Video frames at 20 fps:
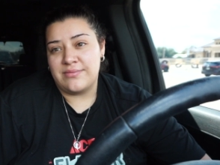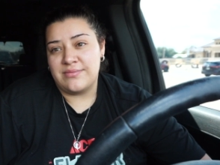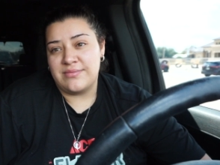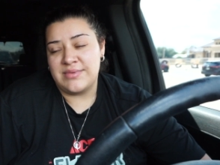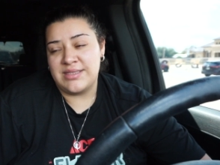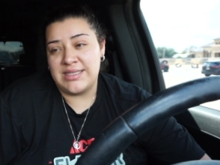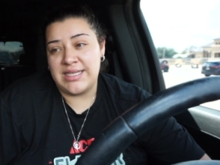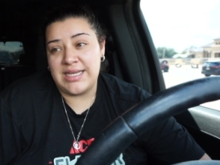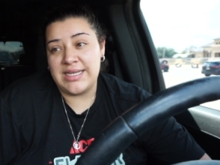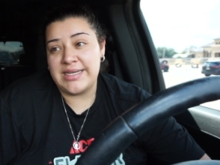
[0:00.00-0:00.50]

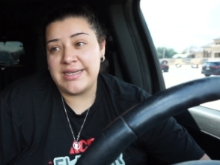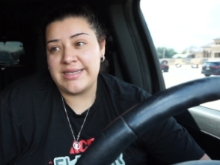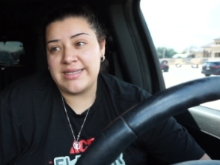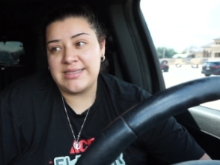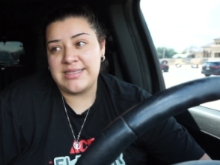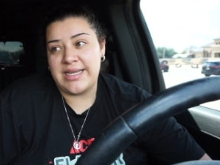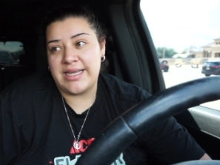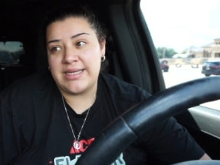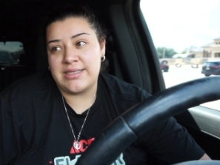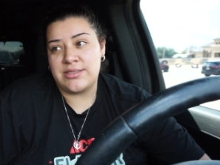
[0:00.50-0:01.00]
needed a
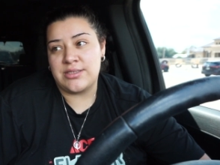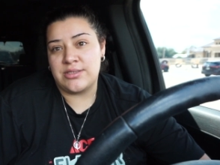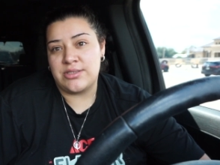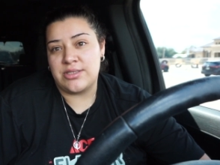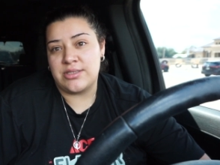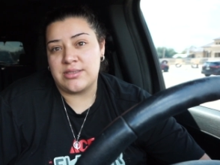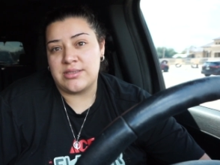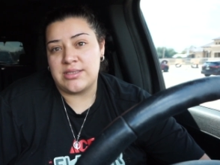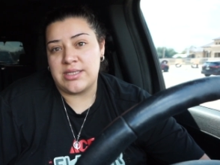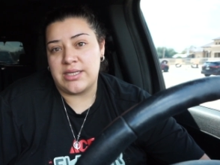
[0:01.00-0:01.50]
day to
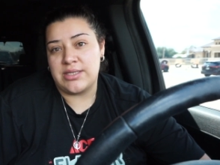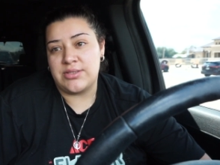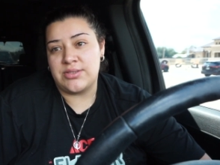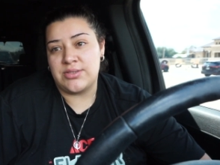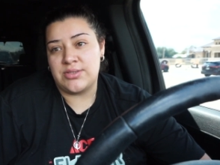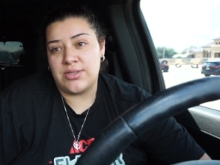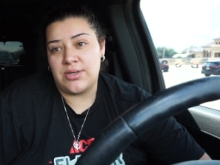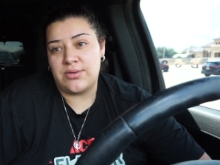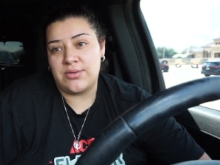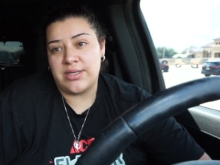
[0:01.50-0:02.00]
just like
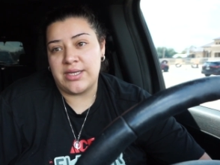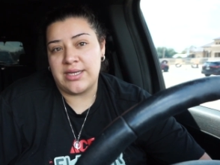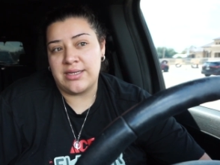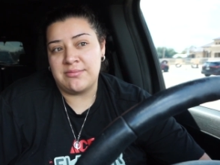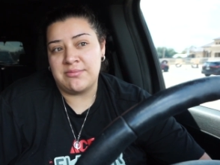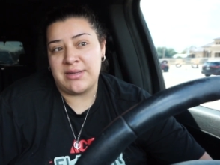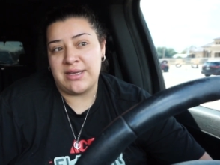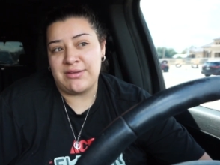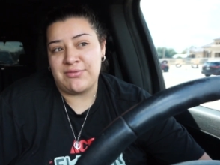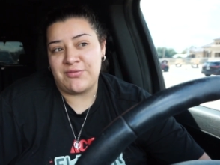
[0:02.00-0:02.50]
soak
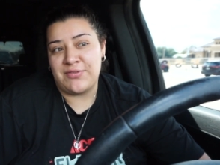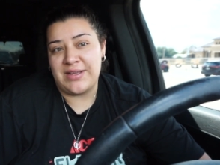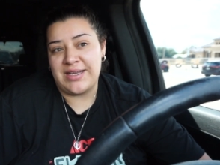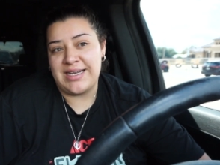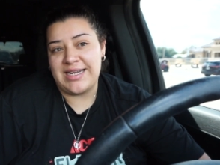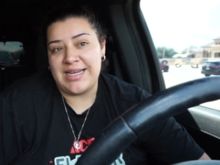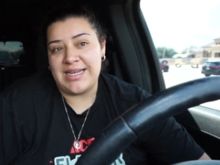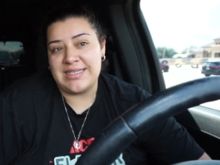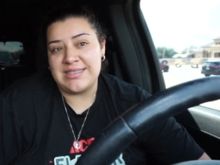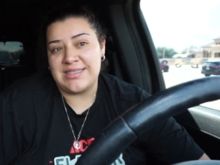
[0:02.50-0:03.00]
in my
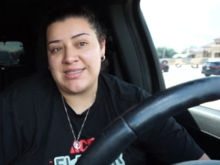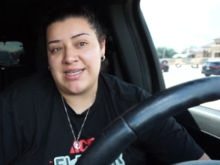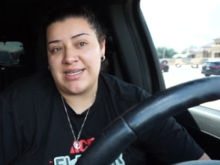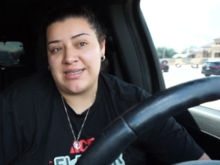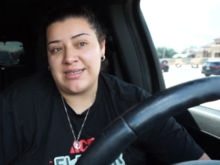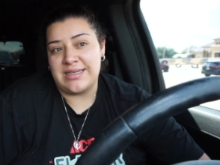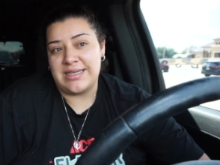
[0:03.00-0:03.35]
feelings and